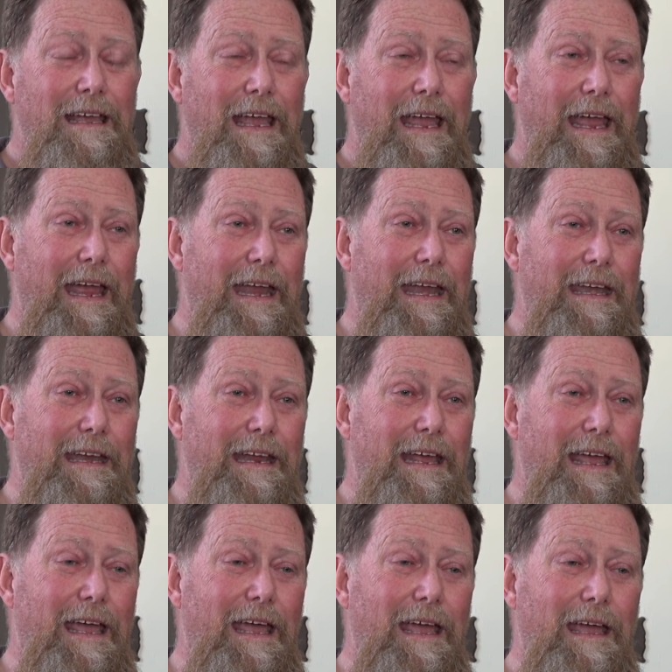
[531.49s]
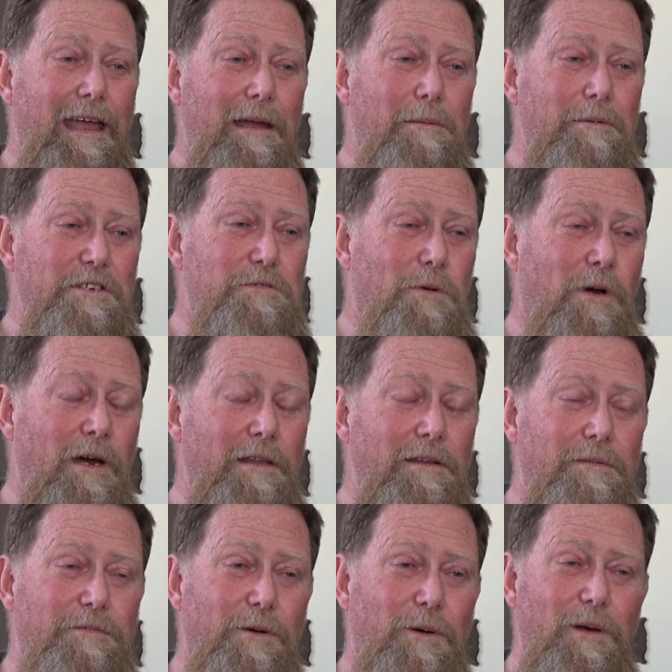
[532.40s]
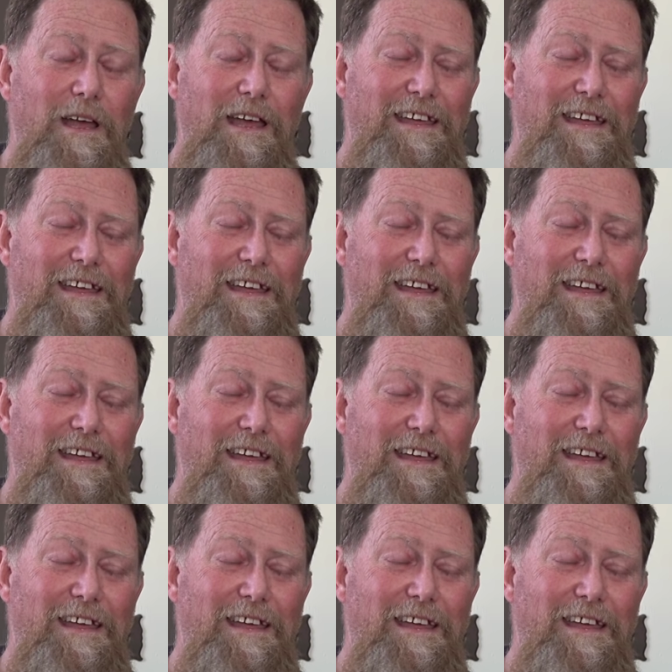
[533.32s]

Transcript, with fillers: And it was wonderful.